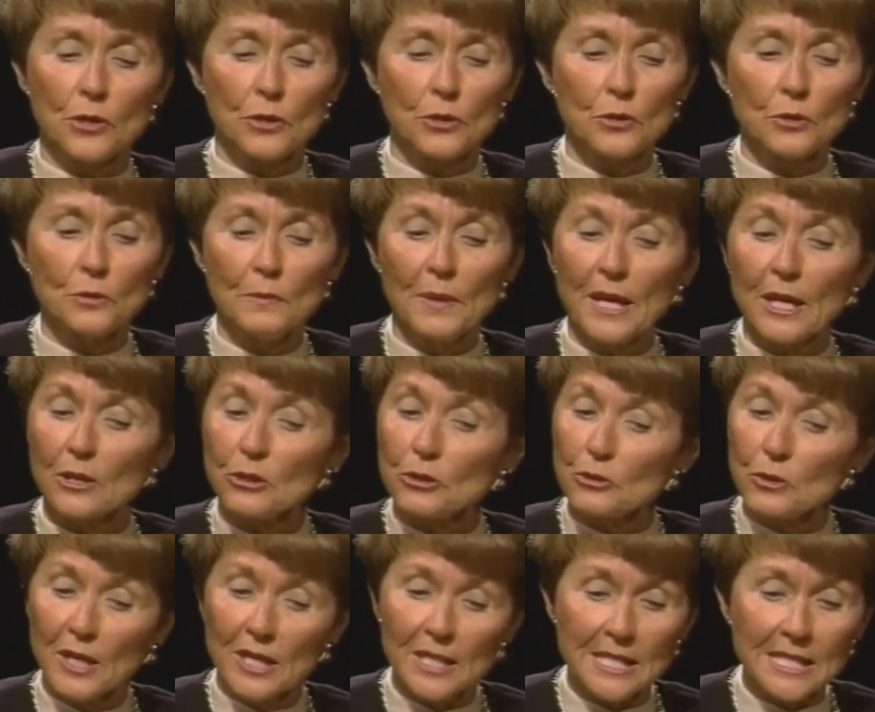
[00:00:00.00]
to make
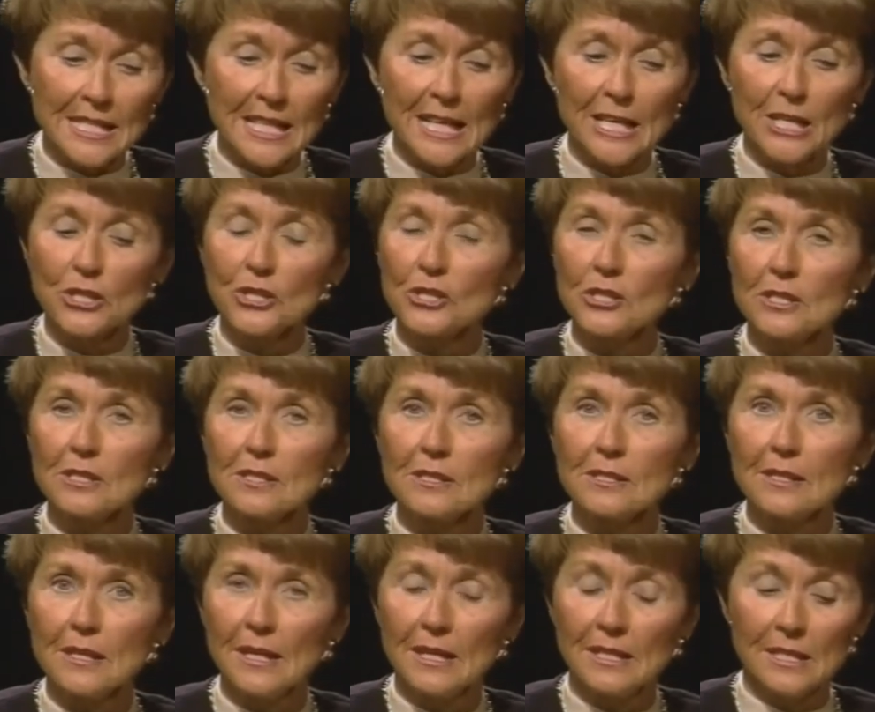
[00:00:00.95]
translations
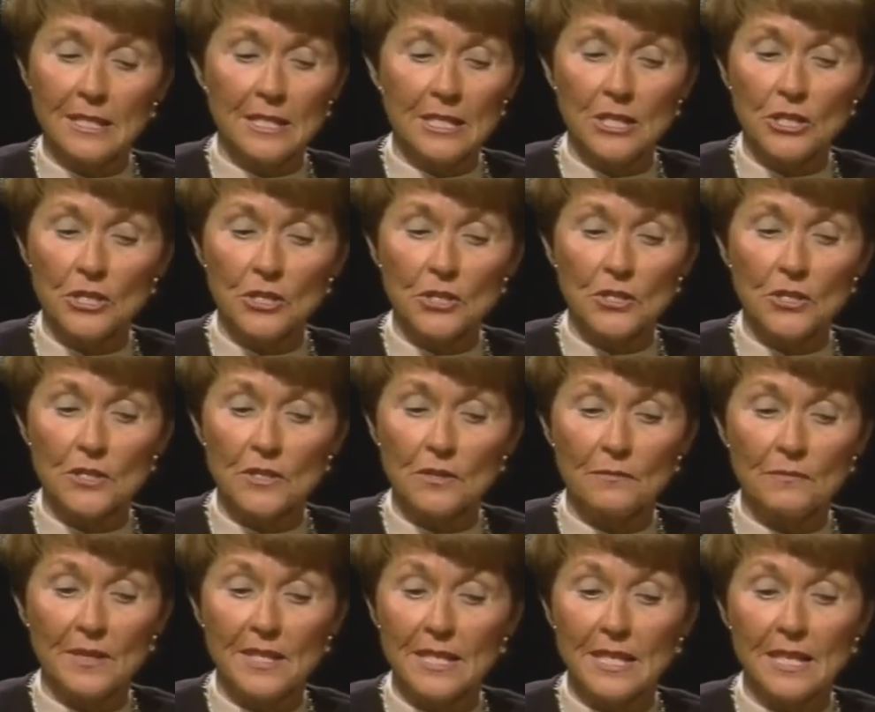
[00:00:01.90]
and editions of
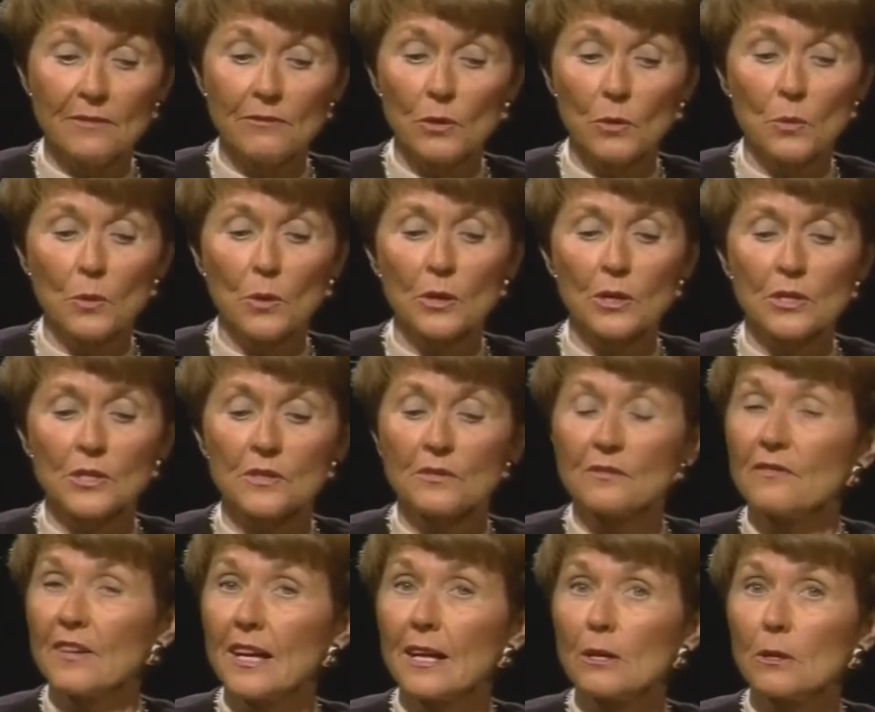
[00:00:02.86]
medieval works
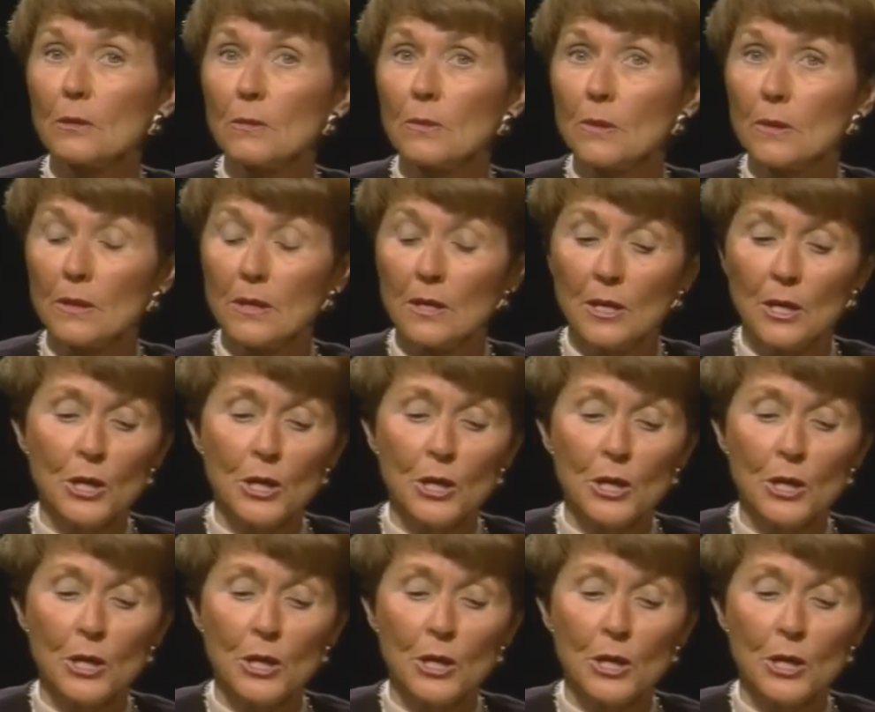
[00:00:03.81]
available